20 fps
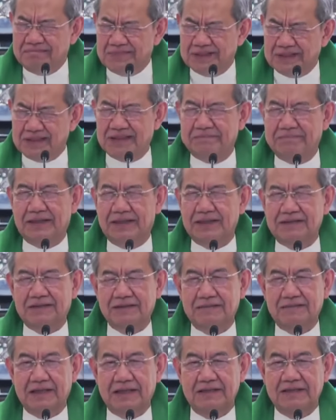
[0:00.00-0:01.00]
But the
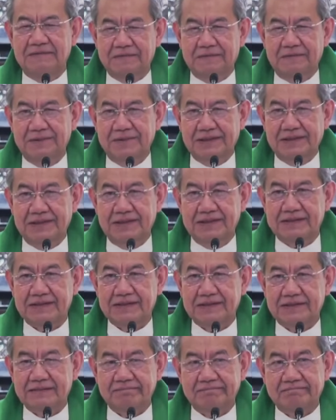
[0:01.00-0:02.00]
bottom line for me
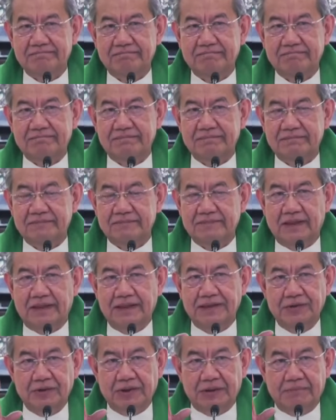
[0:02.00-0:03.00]
is,
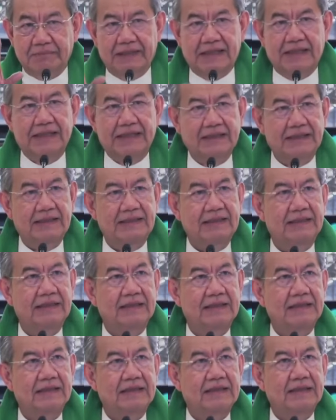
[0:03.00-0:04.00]
are you a man,
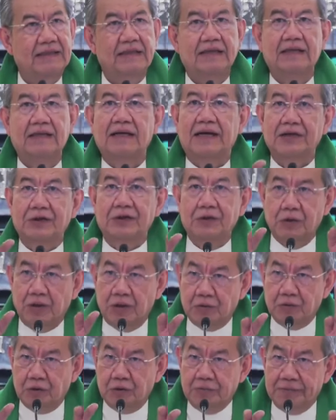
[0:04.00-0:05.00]
are
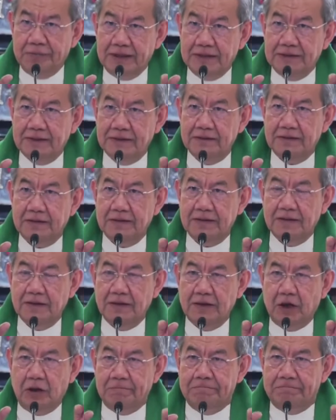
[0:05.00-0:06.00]
you a woman
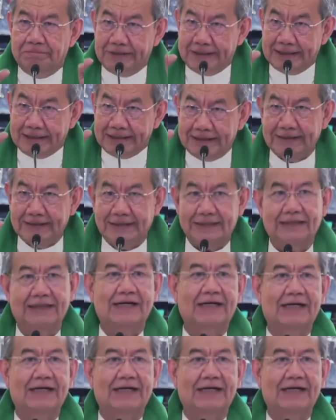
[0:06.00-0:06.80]
of prayer?